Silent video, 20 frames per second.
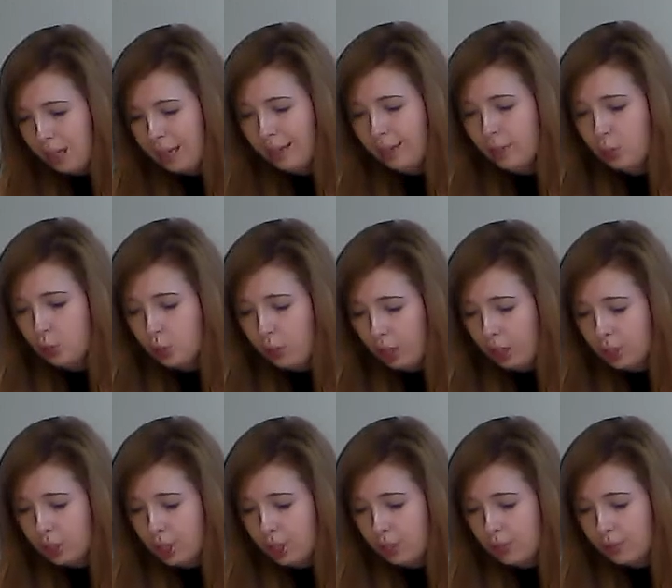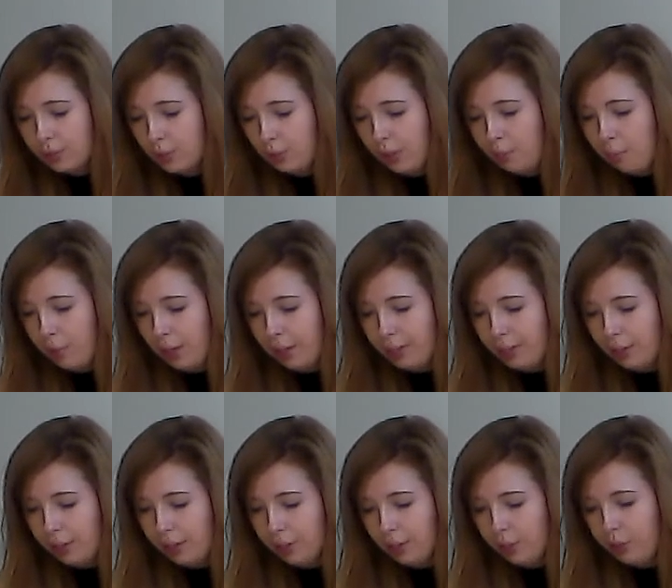construction, so they might
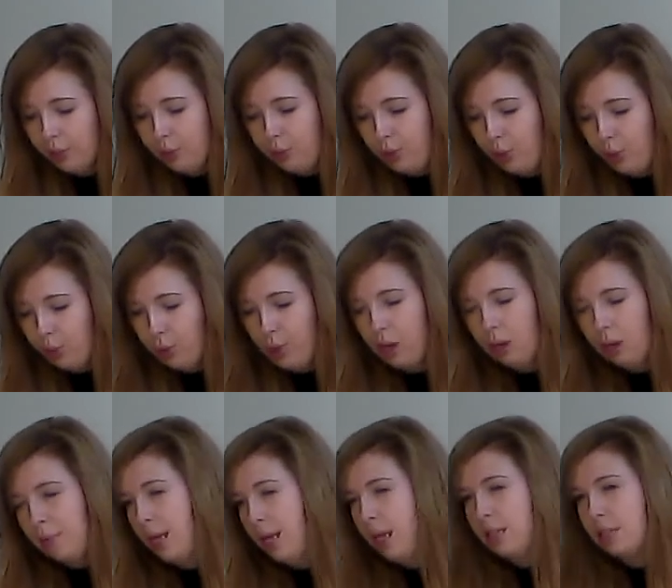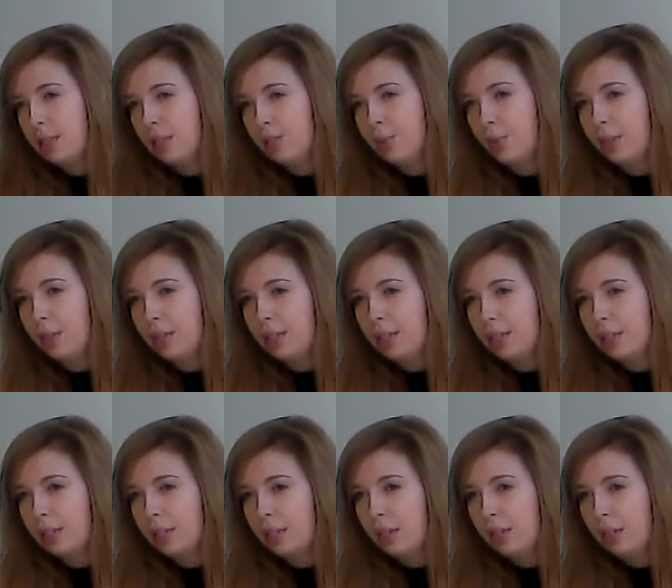not know lawn names, as well
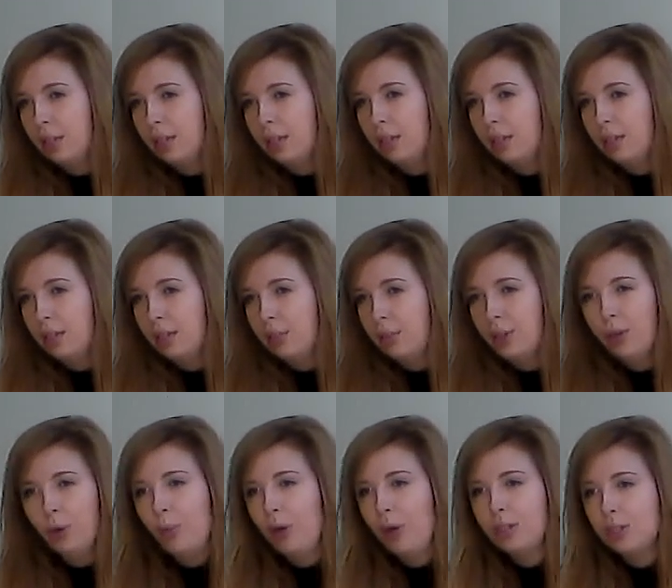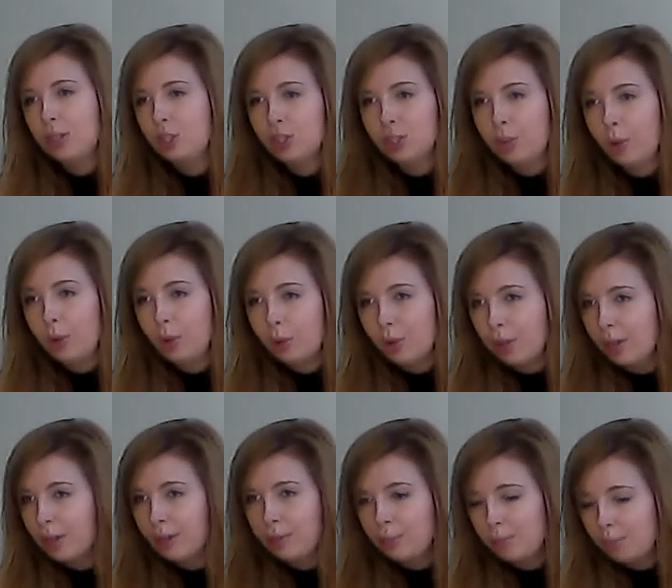as we don't want just one who
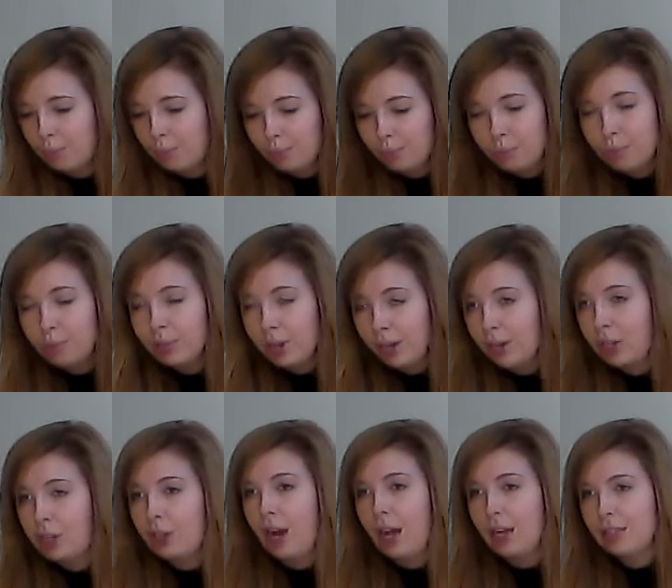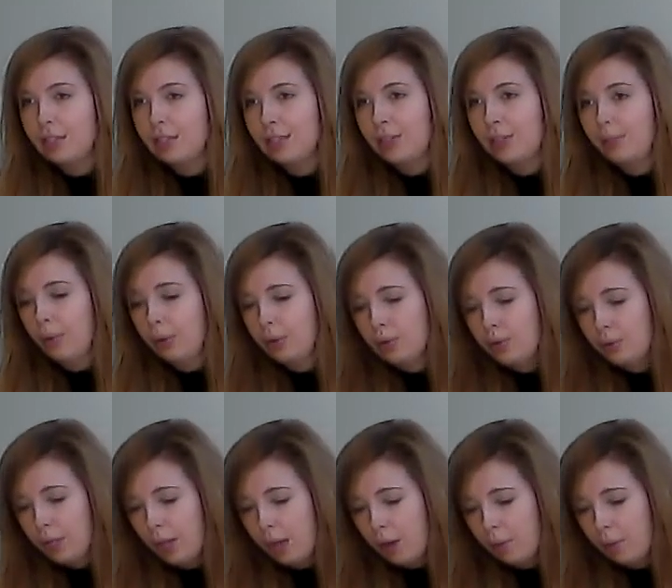could cut grass, because everyone could
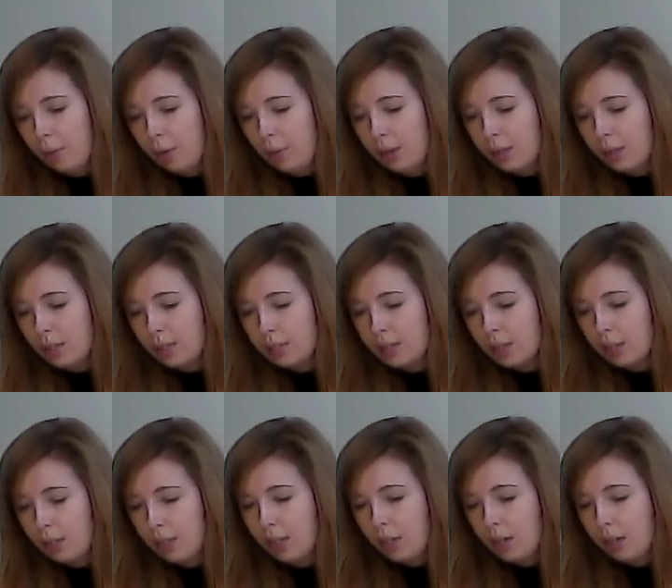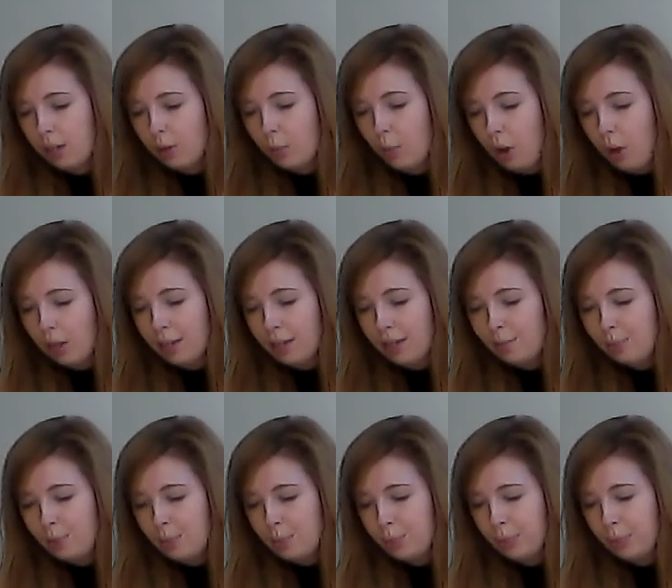do that. We want quality
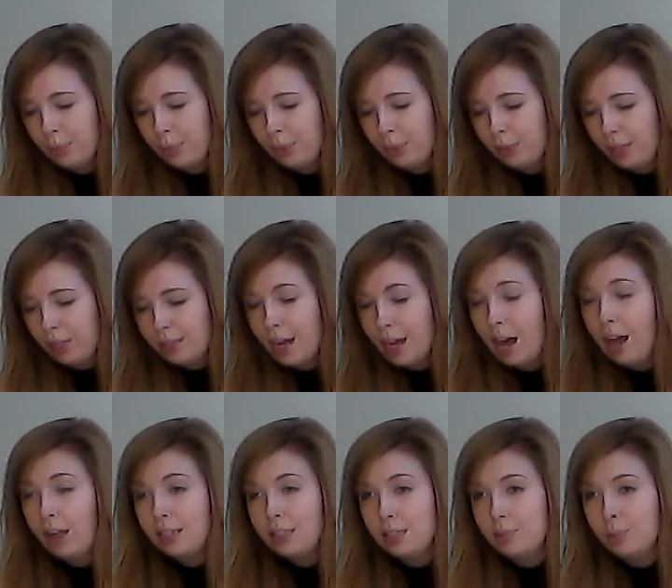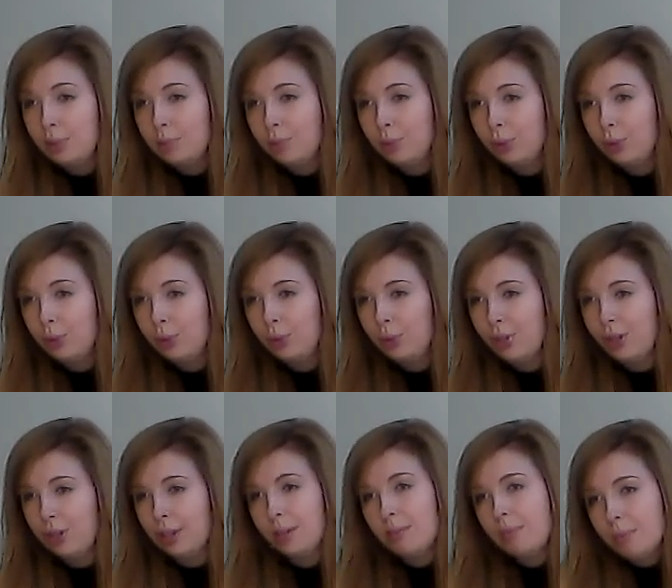people and talented people who
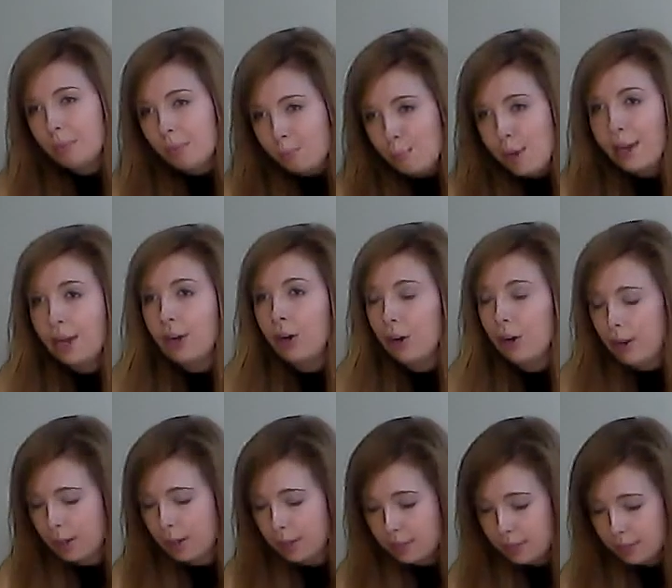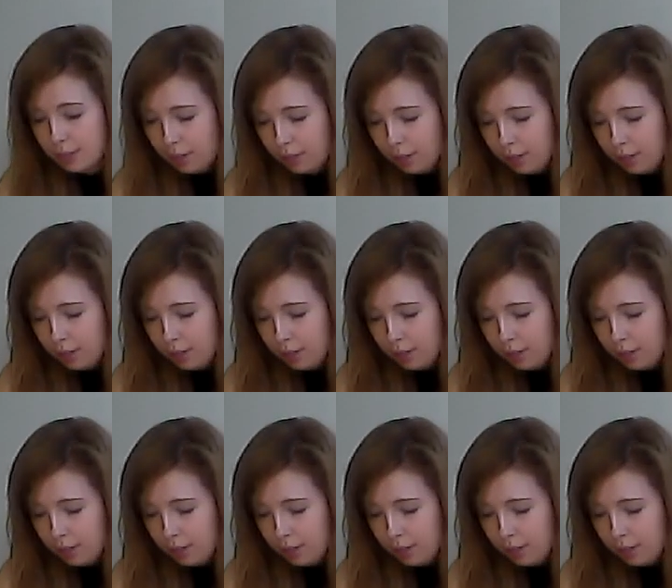could make art.